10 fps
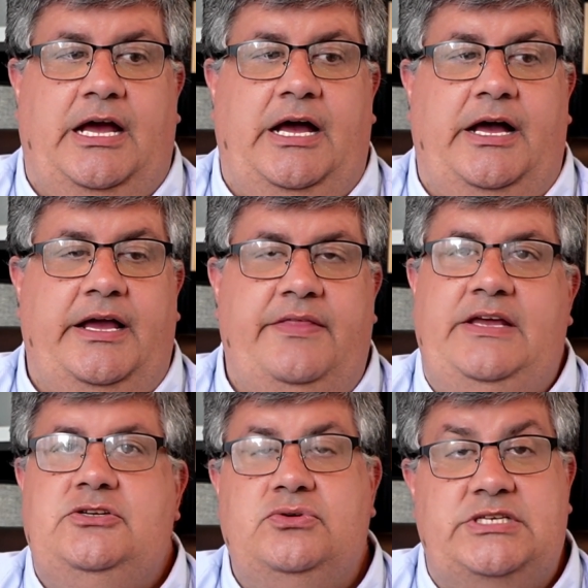and
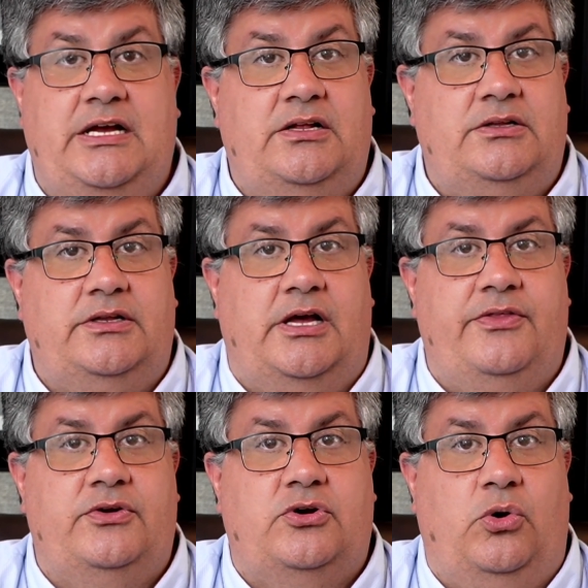they do sell
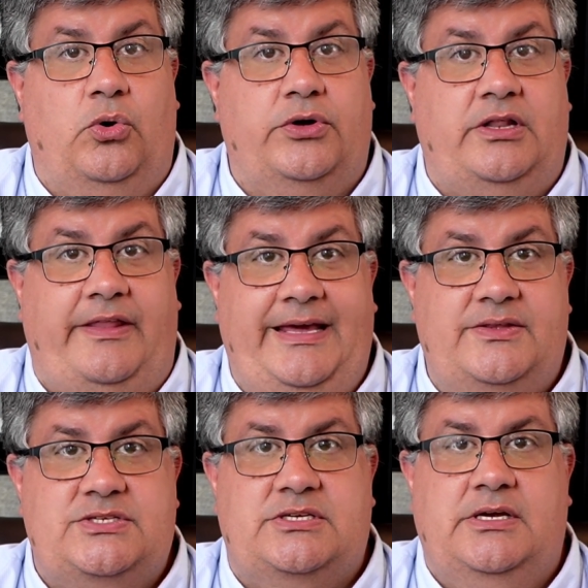other cord
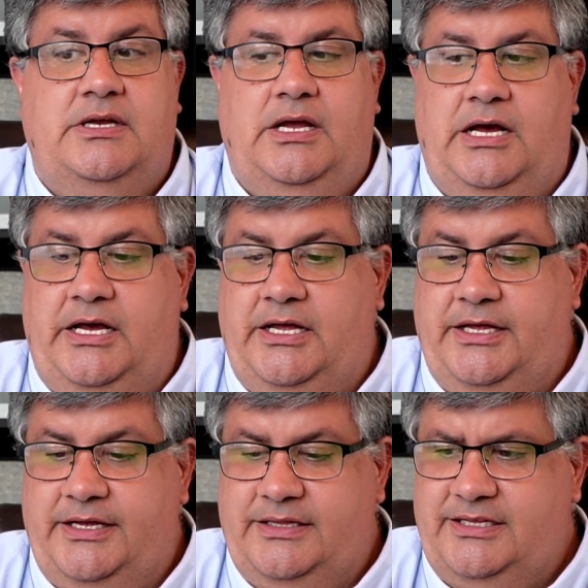lengths,
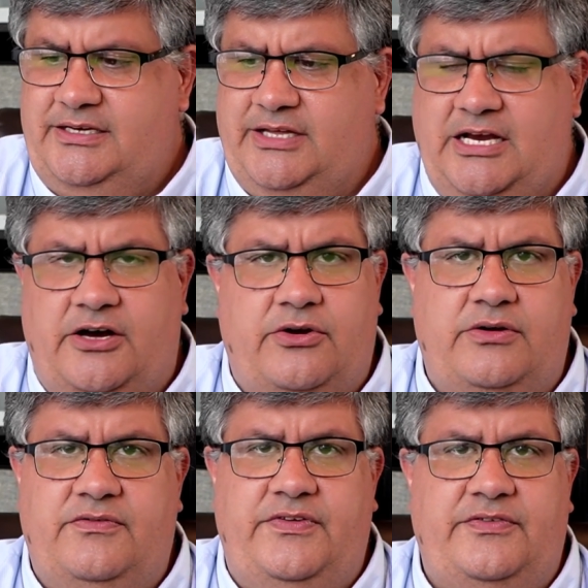I think like
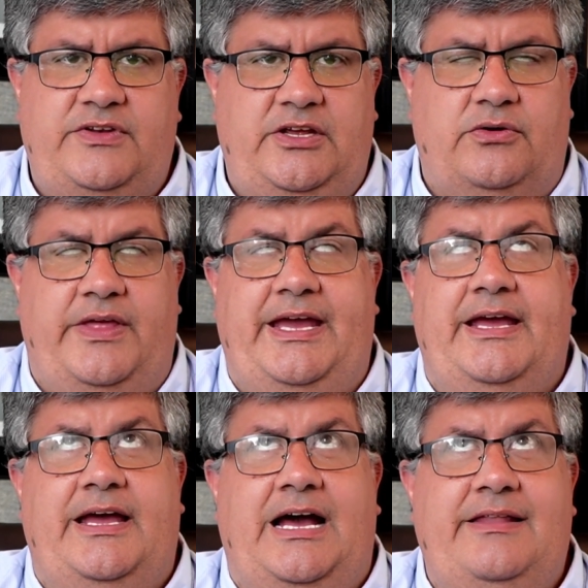150,
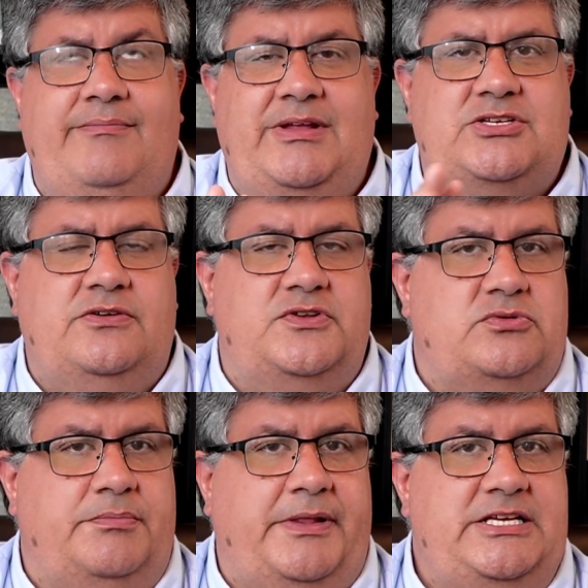I'm not sure if it's a
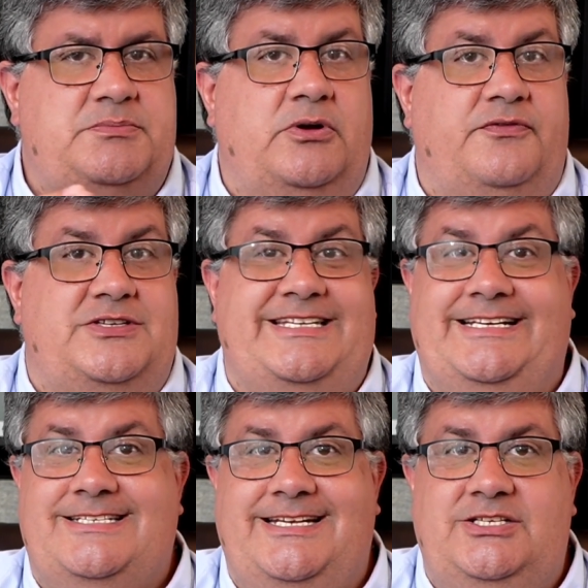replacement or if it's an
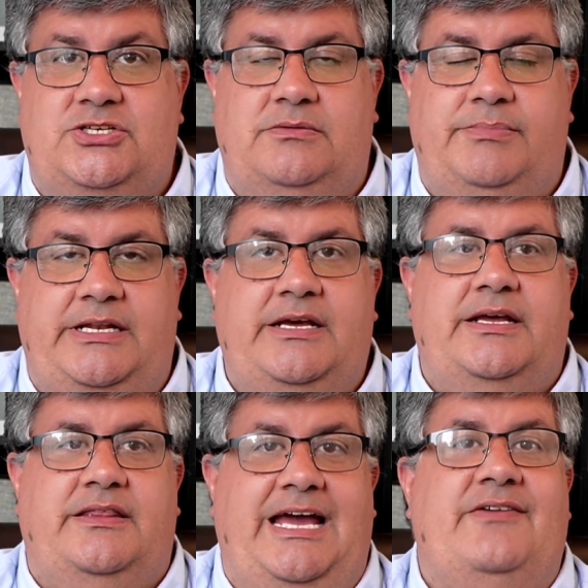extension, but
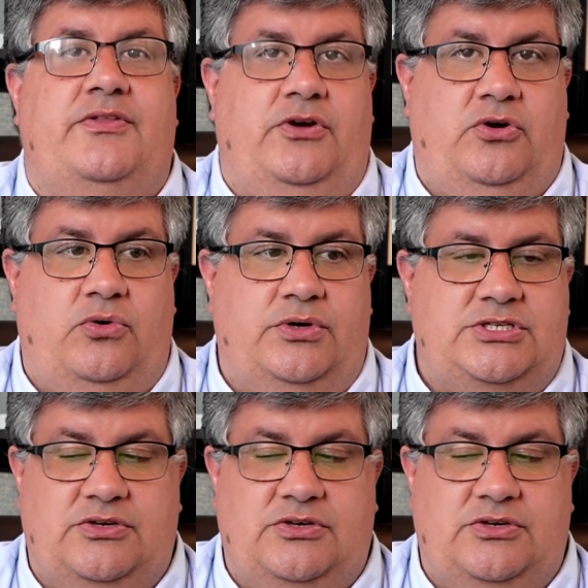they have other cords.